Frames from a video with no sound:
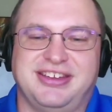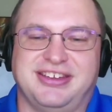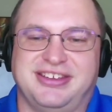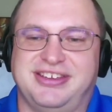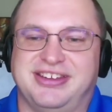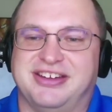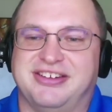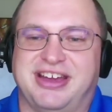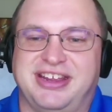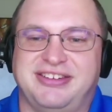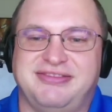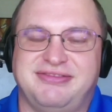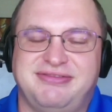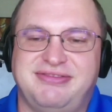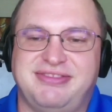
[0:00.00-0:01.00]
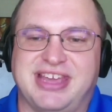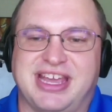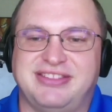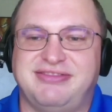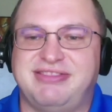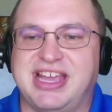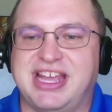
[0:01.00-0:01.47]
you know, I,
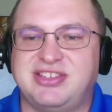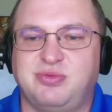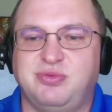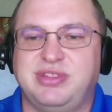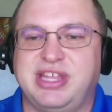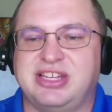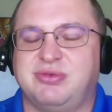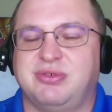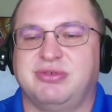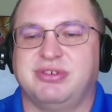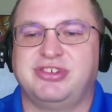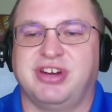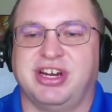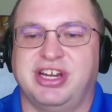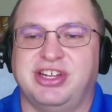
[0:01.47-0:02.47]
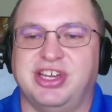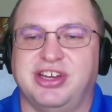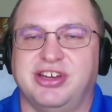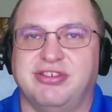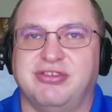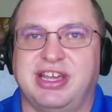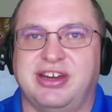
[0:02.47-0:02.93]
that that's that's where we're trying to
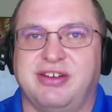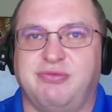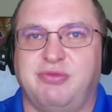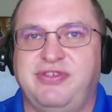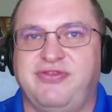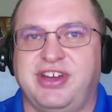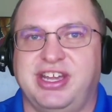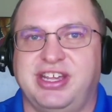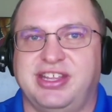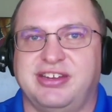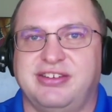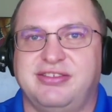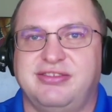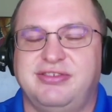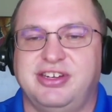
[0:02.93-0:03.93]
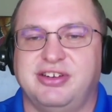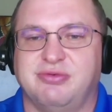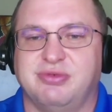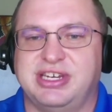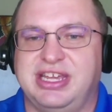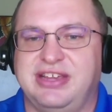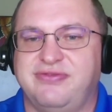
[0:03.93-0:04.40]
go and we find that you know,
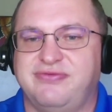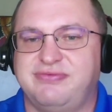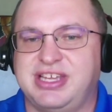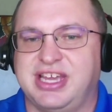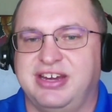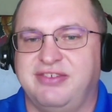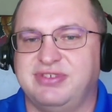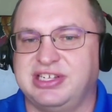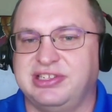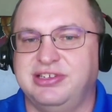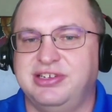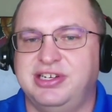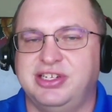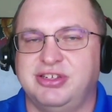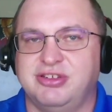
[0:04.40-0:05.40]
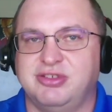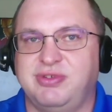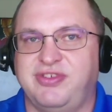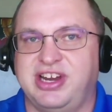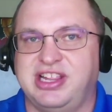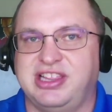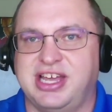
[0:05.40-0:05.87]
where Dave kind of was alluding to is we
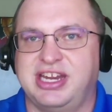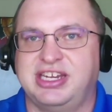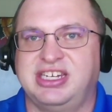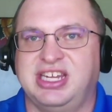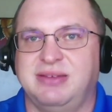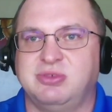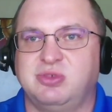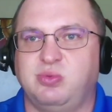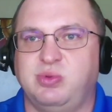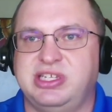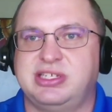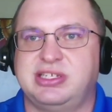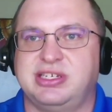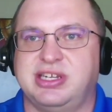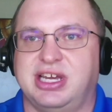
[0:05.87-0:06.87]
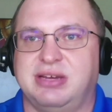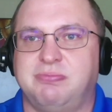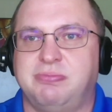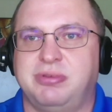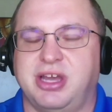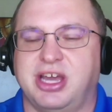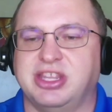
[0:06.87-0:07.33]
find a lot of times we
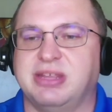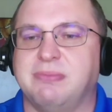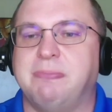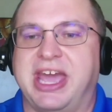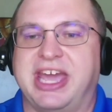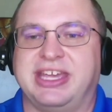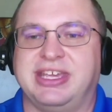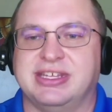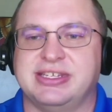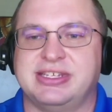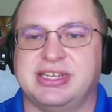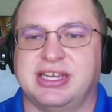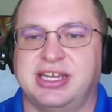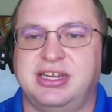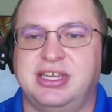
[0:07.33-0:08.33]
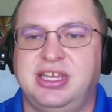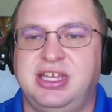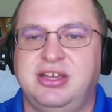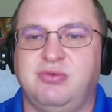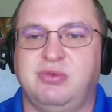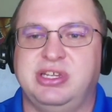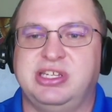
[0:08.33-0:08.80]
stop on the back end side.
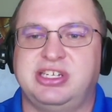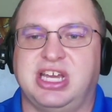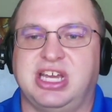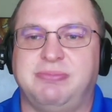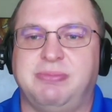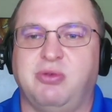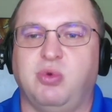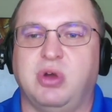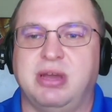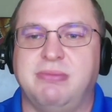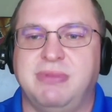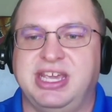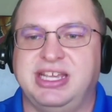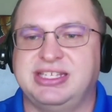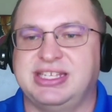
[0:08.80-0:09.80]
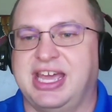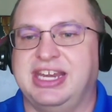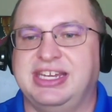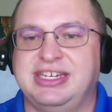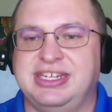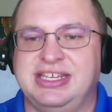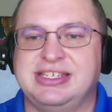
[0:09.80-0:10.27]
We stop at what makes
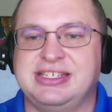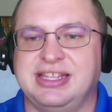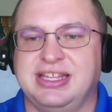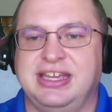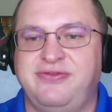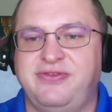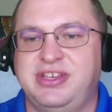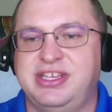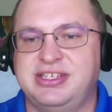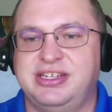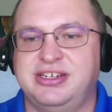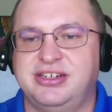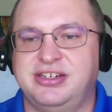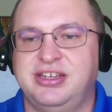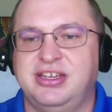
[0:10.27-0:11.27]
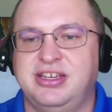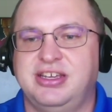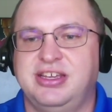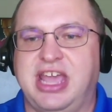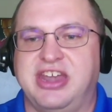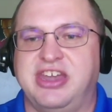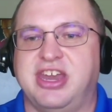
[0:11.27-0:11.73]
IT's life easier
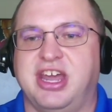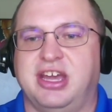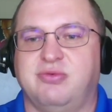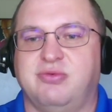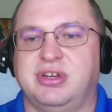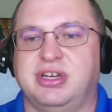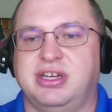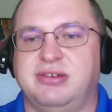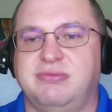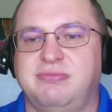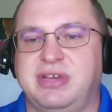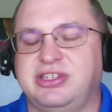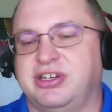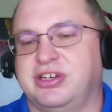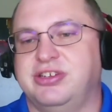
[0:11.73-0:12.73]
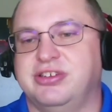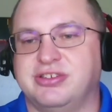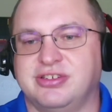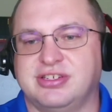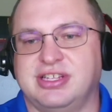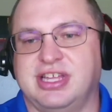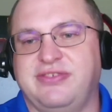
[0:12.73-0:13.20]
and not what makes our
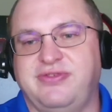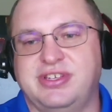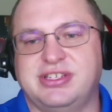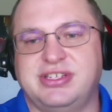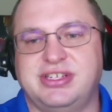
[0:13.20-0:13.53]
users' life easier.